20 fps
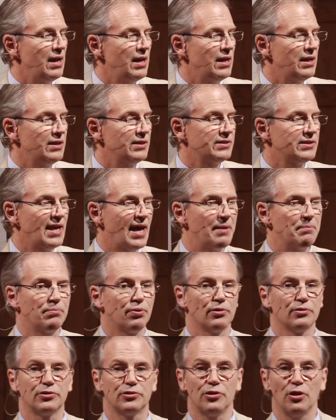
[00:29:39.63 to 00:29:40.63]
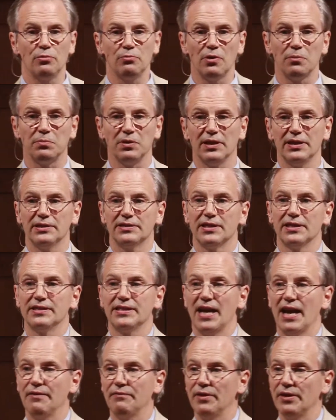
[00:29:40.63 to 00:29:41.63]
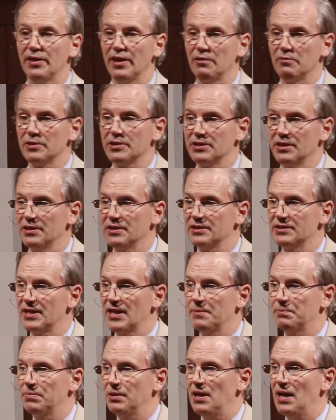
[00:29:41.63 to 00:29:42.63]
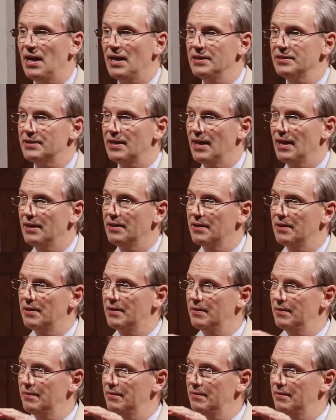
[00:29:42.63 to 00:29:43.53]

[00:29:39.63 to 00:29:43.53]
is that presumably, since everything was in the same place, and